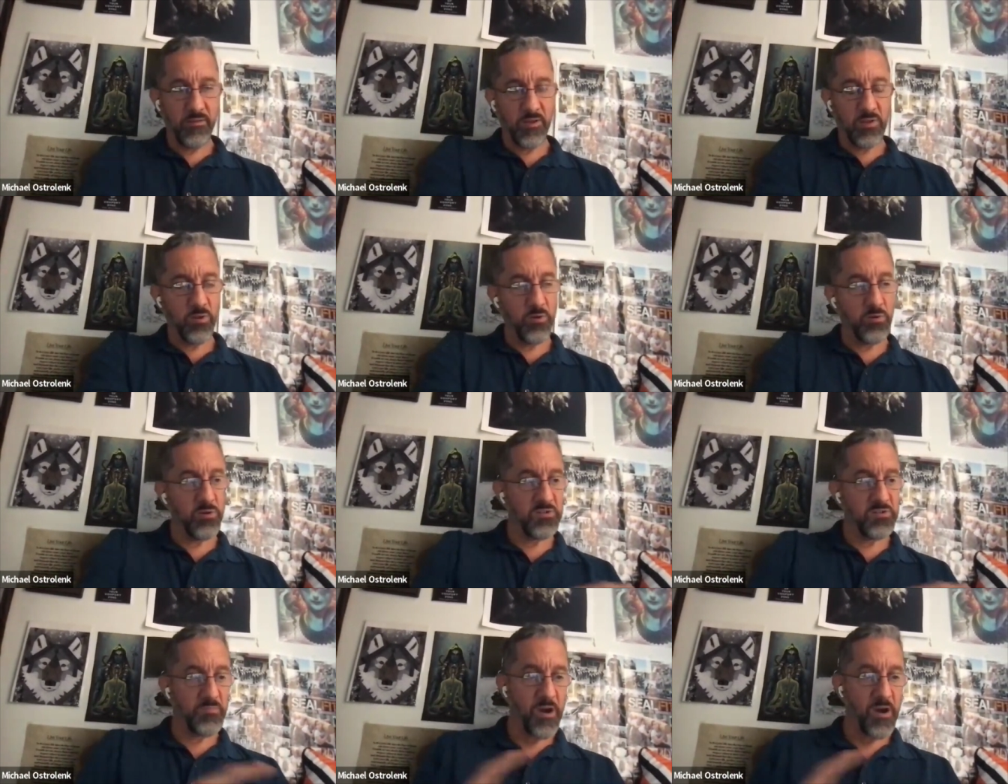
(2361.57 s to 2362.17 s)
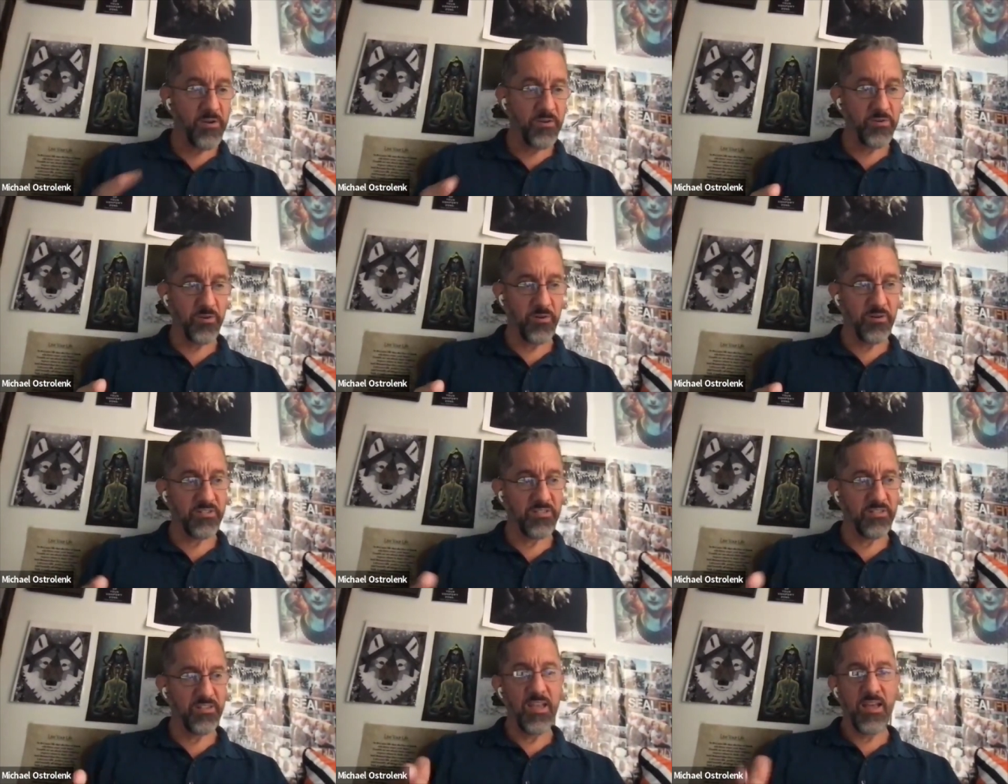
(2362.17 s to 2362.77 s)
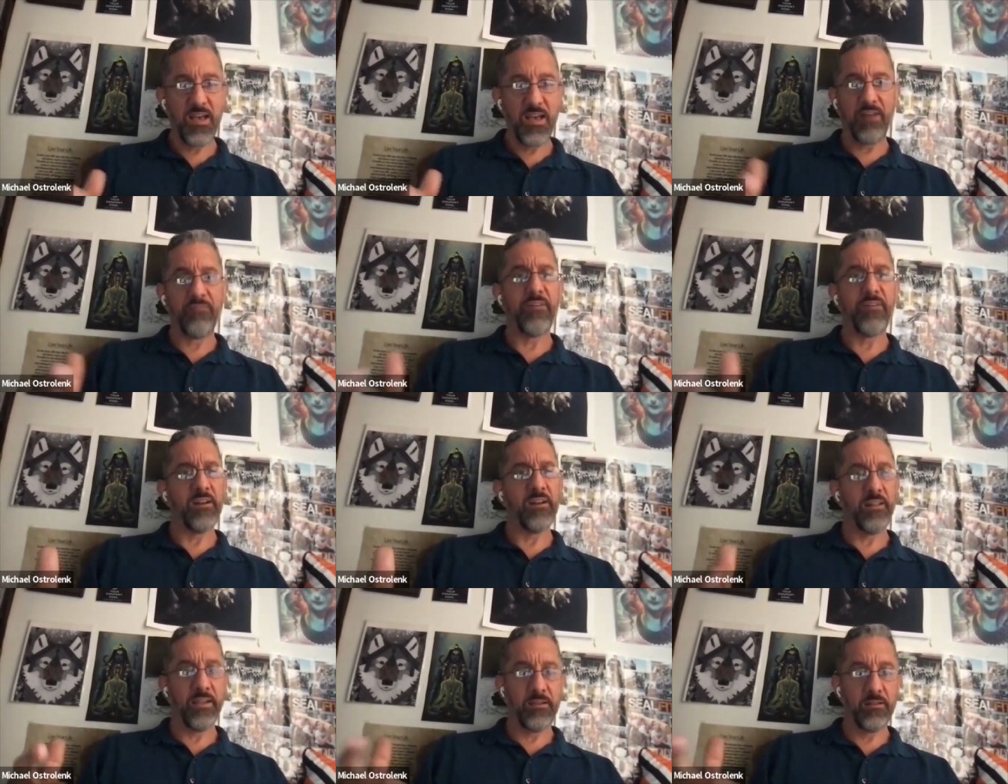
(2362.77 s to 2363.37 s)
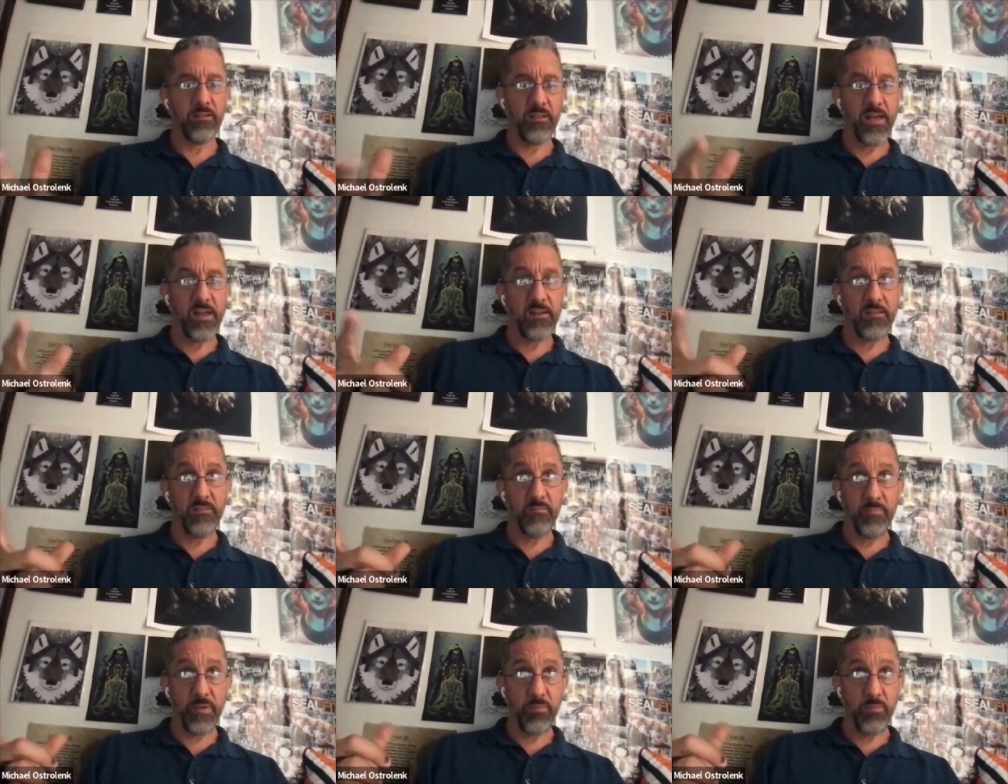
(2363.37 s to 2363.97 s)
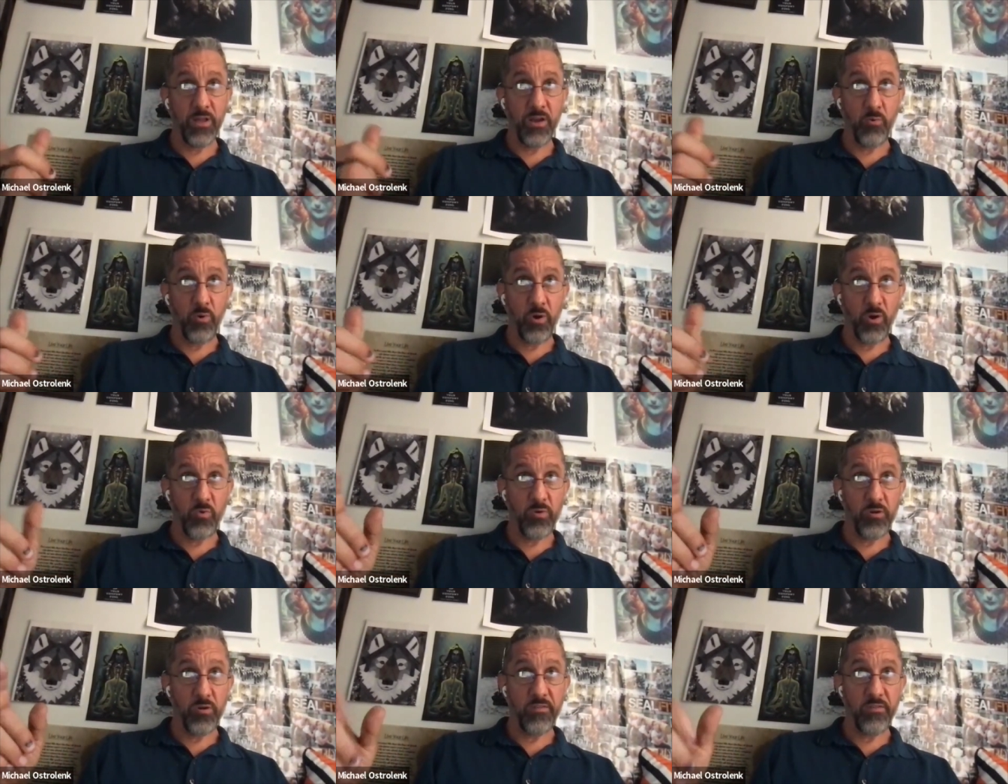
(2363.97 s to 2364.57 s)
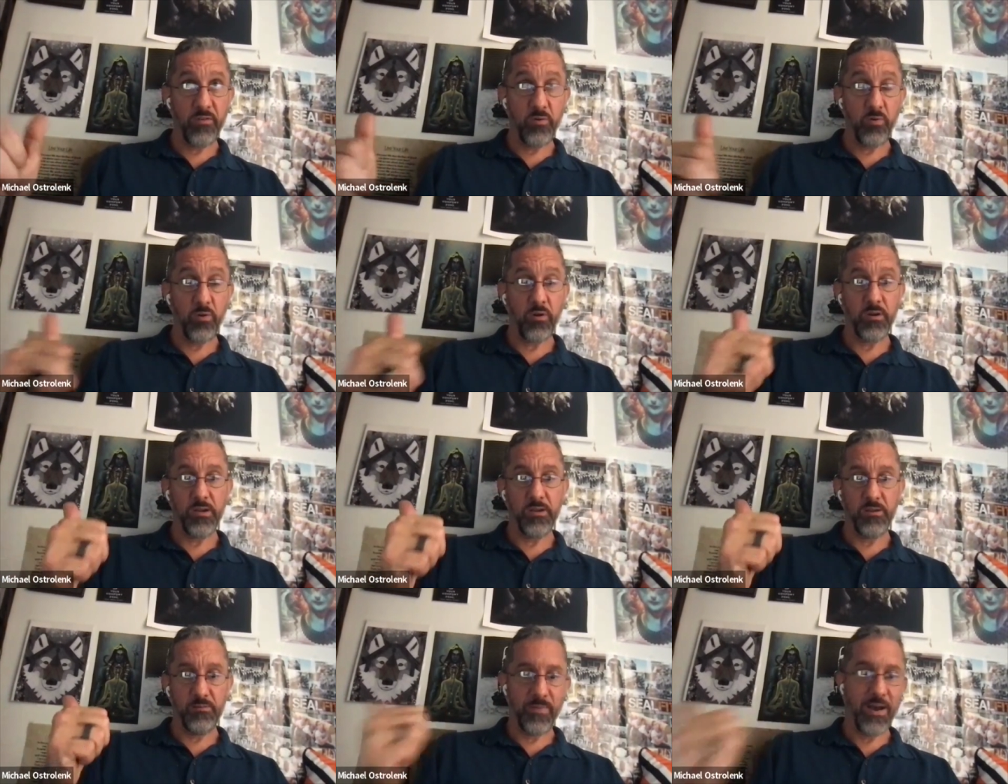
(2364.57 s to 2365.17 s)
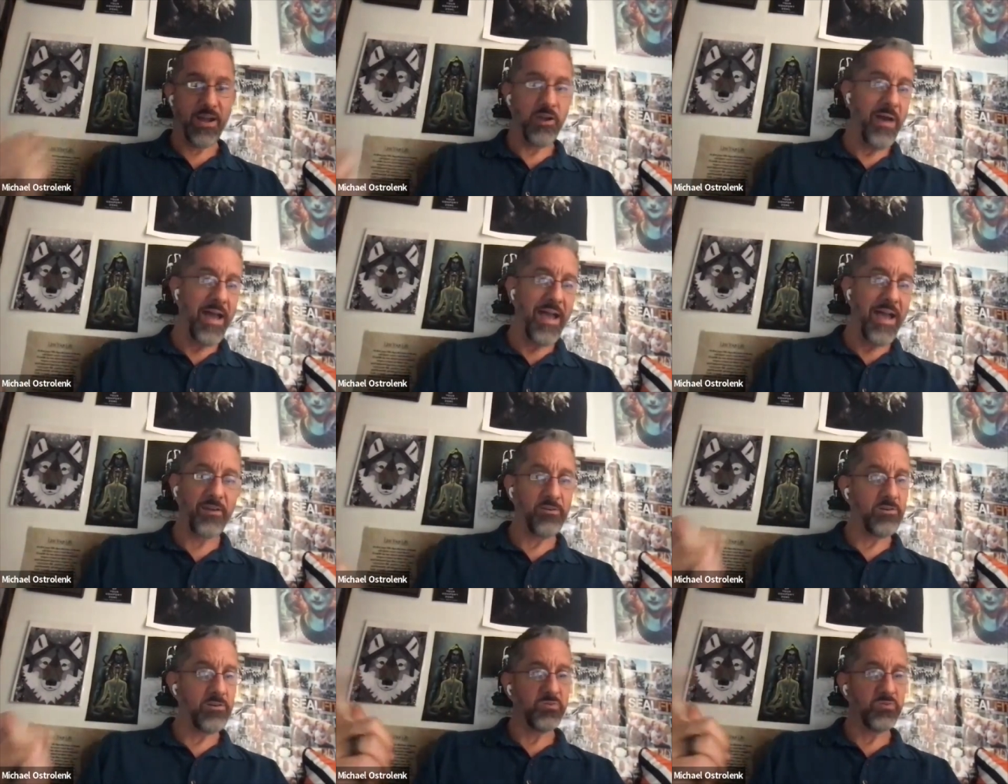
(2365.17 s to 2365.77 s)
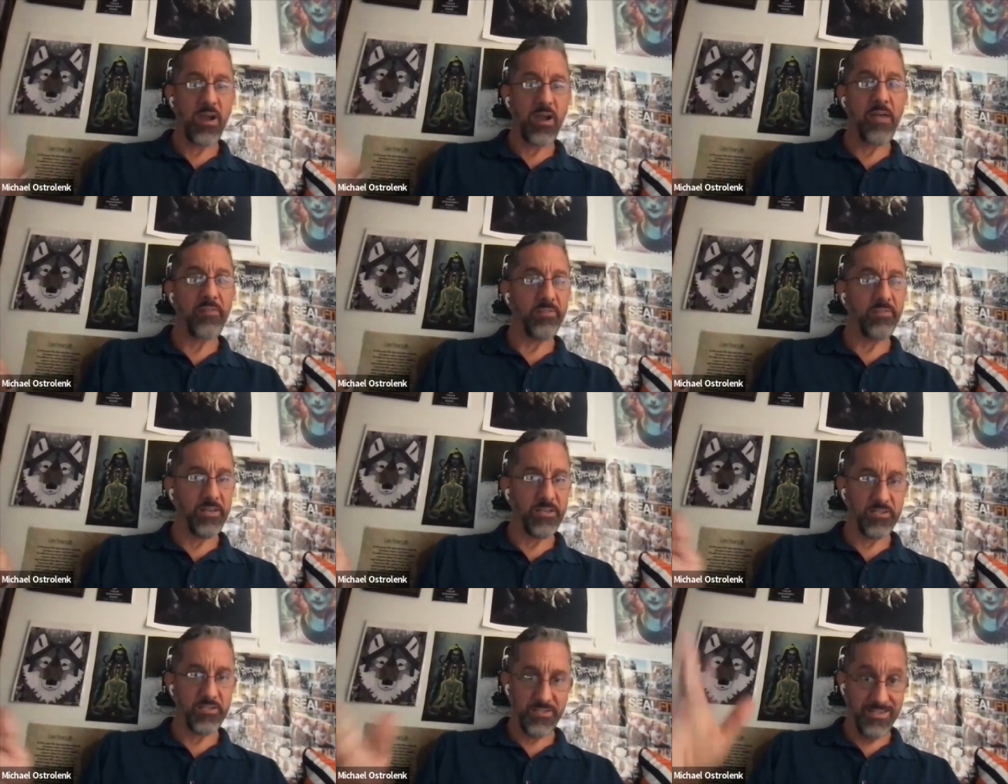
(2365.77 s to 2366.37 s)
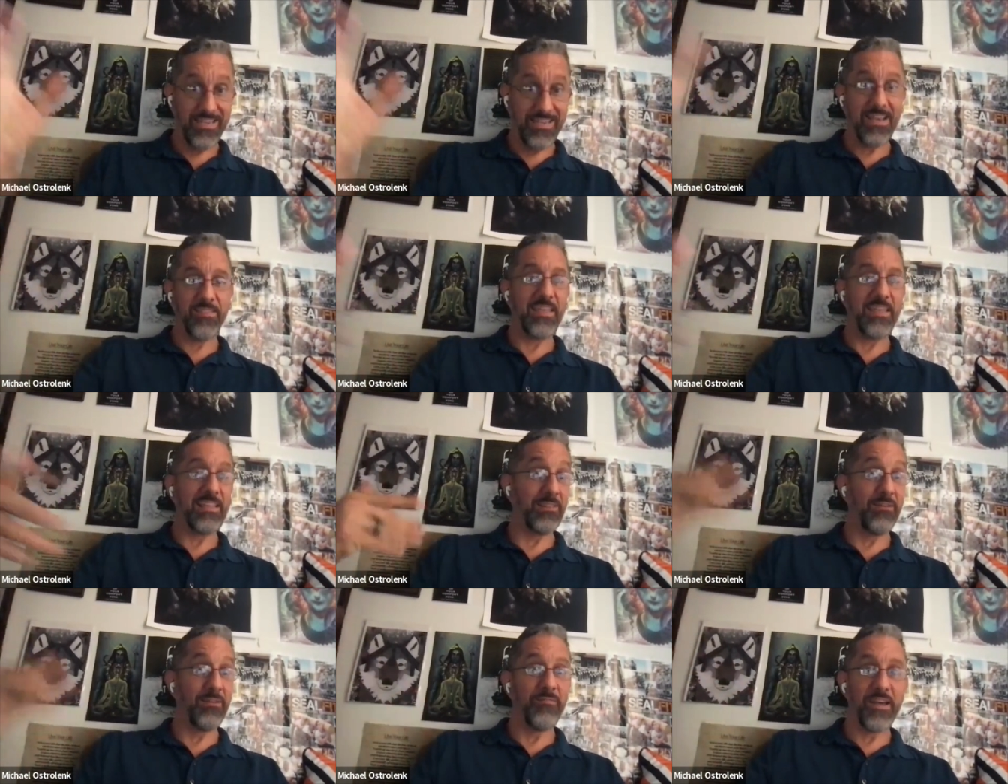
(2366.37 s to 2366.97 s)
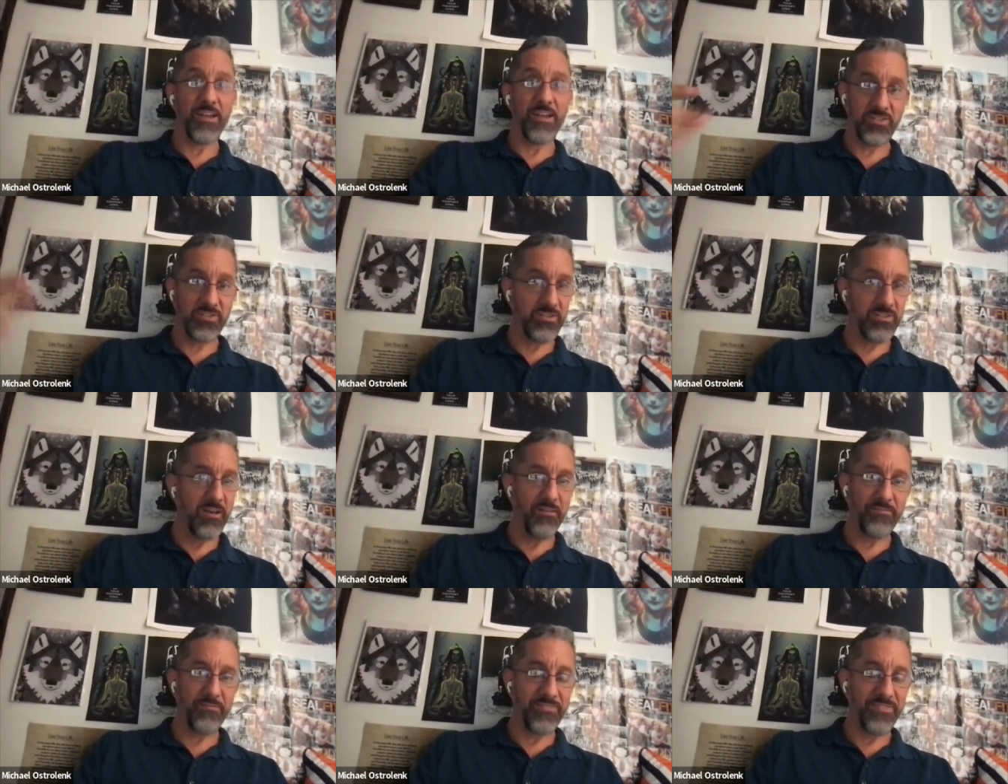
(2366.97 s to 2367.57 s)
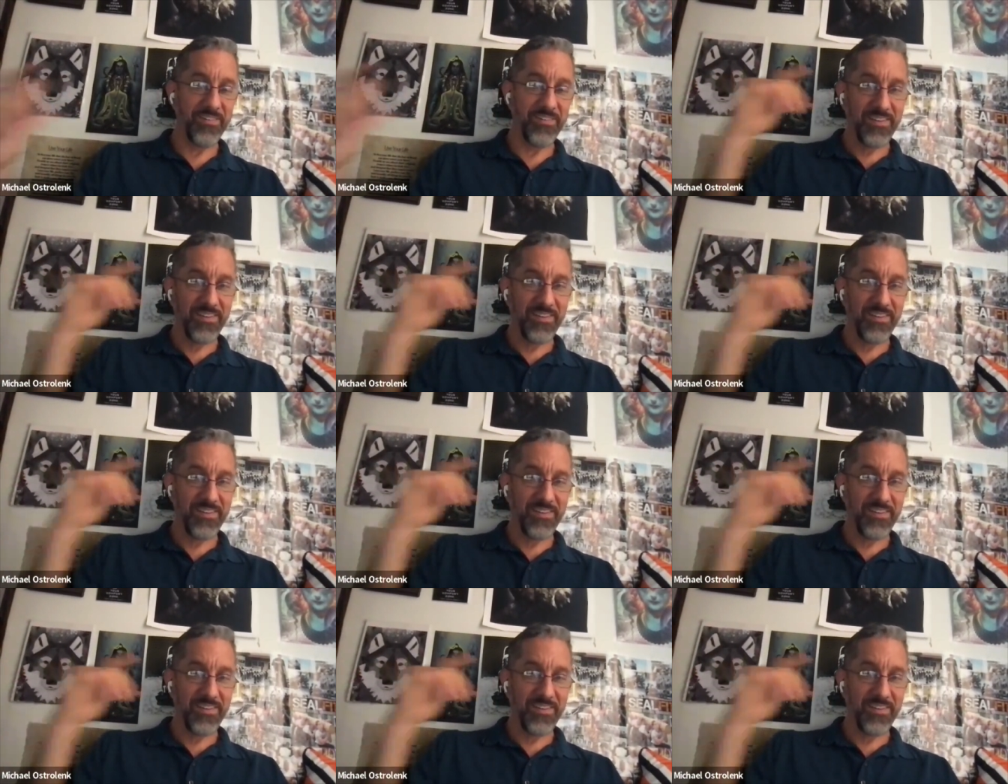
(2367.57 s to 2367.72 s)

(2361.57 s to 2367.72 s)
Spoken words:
glucose monitor, because I find like a lot of the people I work with who are biohackers or athletes, they love that stuff.